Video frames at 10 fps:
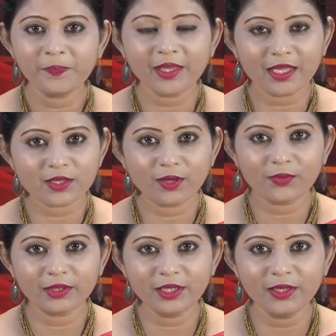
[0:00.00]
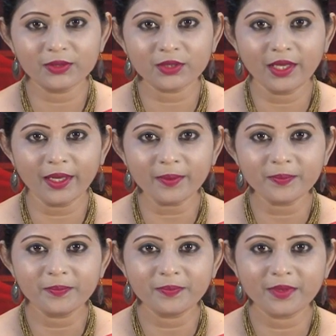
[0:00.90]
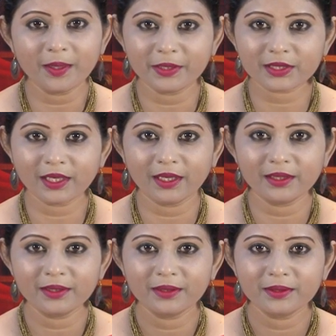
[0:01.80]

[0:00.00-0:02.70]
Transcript: That's all for the news today. Namaskar.